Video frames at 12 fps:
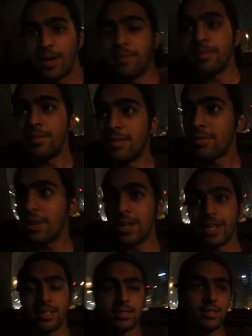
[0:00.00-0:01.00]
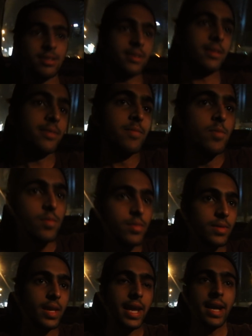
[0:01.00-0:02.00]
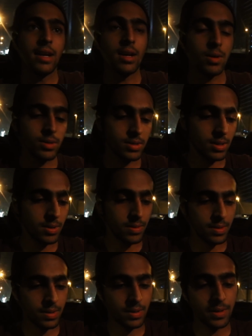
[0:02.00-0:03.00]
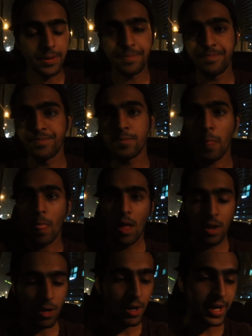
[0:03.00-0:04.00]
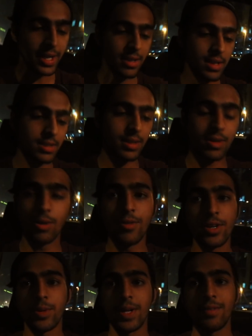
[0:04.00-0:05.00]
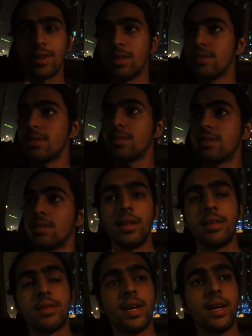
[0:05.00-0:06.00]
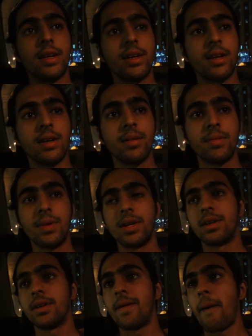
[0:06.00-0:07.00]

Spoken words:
them for at least 8 hours now. Not 8 hours, I think over 12 hours. It's sad, but.